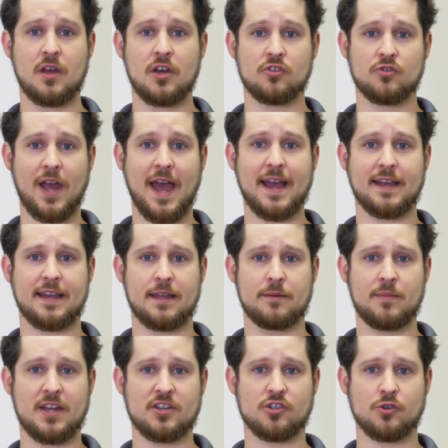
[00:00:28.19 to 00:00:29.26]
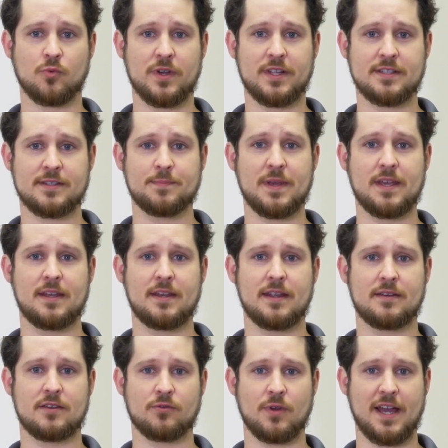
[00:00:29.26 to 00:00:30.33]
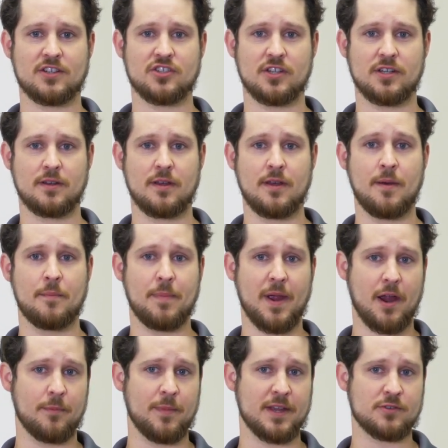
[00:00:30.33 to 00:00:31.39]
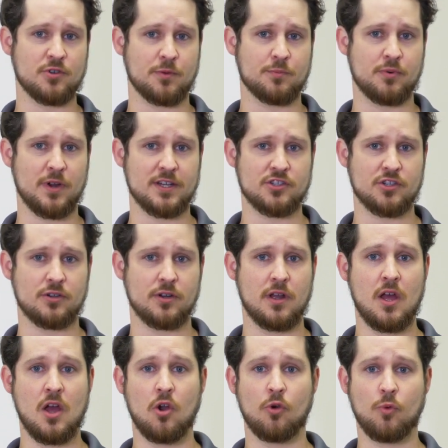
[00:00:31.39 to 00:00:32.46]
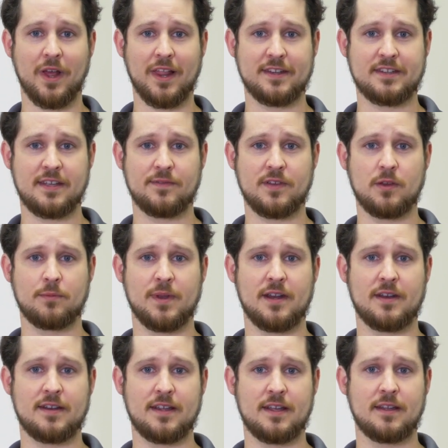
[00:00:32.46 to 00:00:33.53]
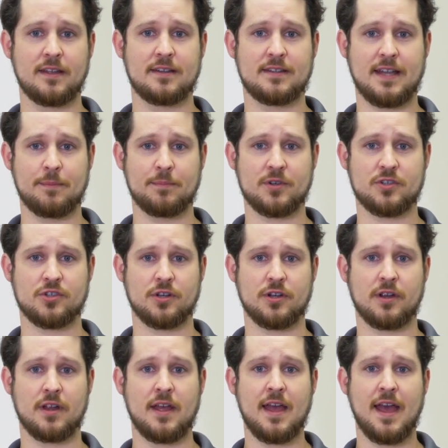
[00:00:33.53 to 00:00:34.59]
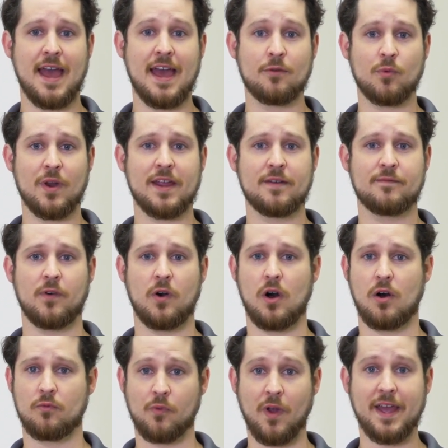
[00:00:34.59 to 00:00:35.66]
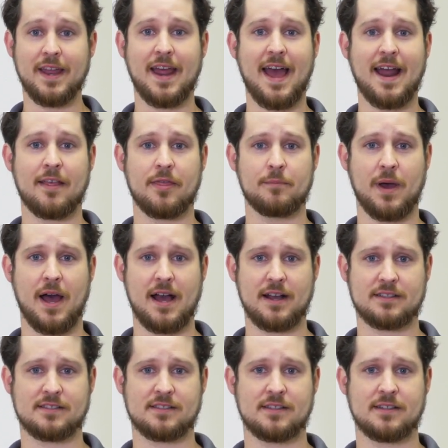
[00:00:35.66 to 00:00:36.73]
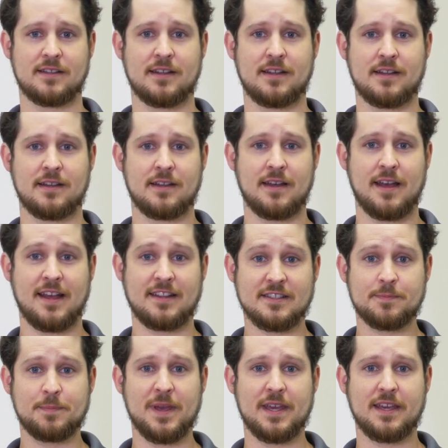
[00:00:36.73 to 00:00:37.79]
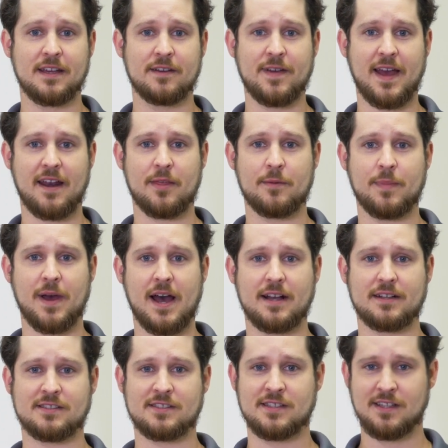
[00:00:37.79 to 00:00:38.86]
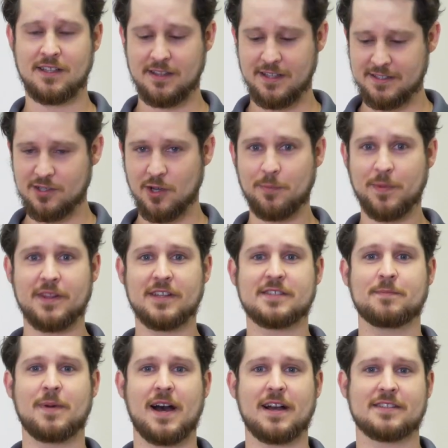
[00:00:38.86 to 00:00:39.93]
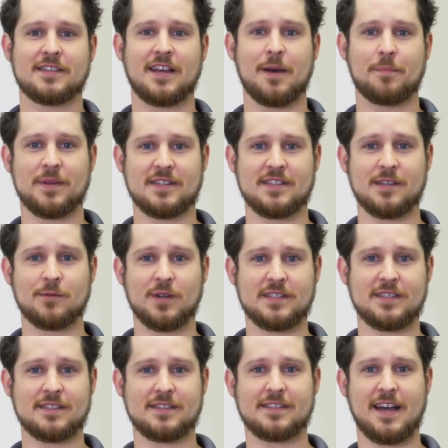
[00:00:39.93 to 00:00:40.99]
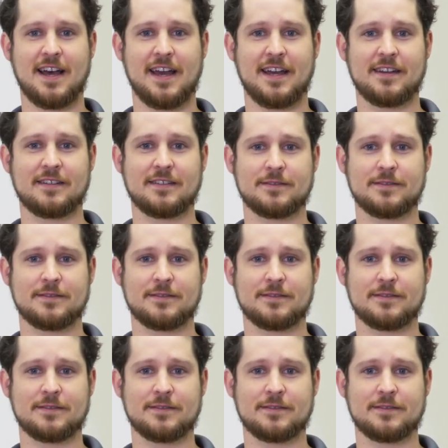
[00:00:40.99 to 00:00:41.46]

Track and measure wind speed and direction, barometric pressure, relative humidity, temperature, and rainfall right out of the box. And speaking of out of the box, let's open this box up and see what's inside.